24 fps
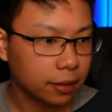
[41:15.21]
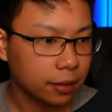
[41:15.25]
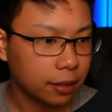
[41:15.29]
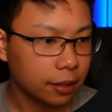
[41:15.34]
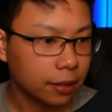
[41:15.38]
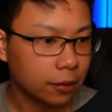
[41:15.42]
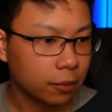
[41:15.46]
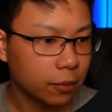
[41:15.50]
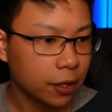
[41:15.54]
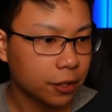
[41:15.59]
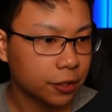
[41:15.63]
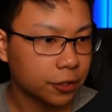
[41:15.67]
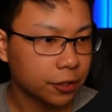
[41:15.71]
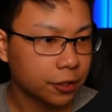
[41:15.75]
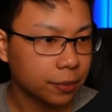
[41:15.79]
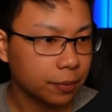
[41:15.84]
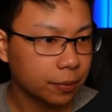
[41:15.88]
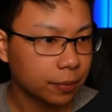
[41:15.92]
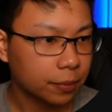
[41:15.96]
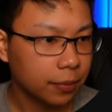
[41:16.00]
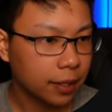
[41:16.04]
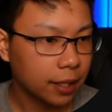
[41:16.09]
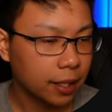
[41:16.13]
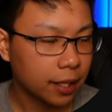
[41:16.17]
I watch
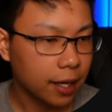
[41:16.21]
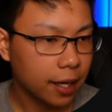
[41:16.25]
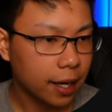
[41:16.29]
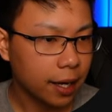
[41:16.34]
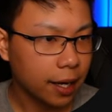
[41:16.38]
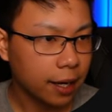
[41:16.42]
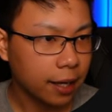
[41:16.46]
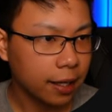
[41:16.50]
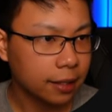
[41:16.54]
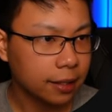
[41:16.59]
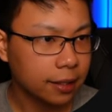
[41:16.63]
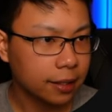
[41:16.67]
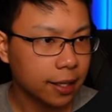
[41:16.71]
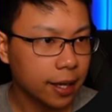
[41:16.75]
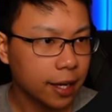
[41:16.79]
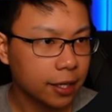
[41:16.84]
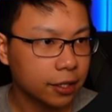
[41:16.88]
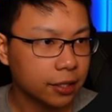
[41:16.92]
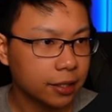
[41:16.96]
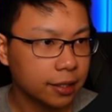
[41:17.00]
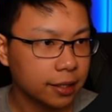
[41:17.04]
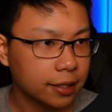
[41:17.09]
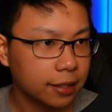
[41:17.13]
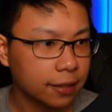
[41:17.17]
him. And he
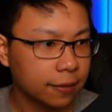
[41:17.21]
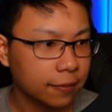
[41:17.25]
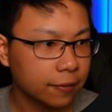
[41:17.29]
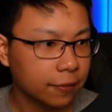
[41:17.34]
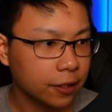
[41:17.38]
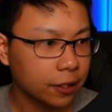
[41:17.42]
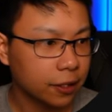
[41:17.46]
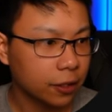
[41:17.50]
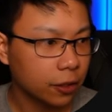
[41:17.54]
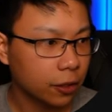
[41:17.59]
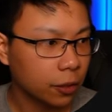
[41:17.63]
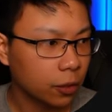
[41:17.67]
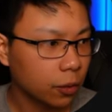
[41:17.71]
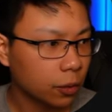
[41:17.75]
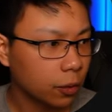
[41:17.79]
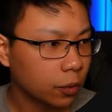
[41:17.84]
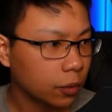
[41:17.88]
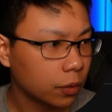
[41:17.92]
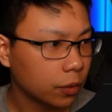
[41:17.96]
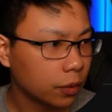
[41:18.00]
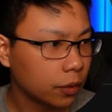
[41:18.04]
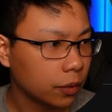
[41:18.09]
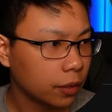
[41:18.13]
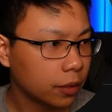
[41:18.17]
actually did a video,
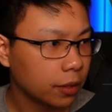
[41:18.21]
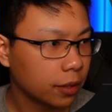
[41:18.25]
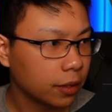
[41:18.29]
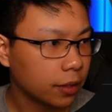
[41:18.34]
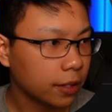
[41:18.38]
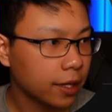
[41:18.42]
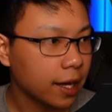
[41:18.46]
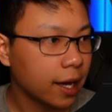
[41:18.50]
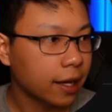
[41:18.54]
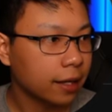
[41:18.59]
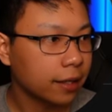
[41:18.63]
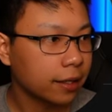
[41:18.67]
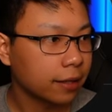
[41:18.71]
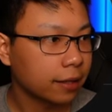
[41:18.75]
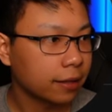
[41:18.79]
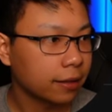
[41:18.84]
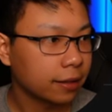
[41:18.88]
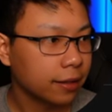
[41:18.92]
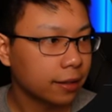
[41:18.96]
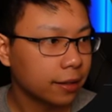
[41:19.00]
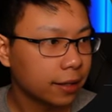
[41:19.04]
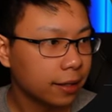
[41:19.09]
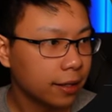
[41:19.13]
yeah, here.